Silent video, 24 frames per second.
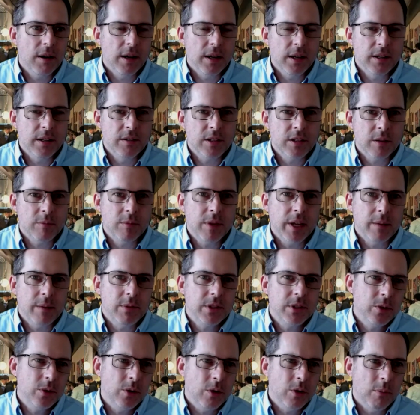and
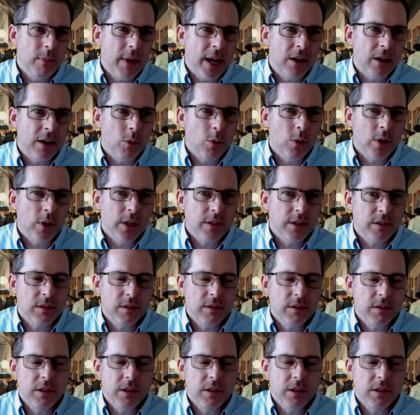sometimes too, it'll matter what,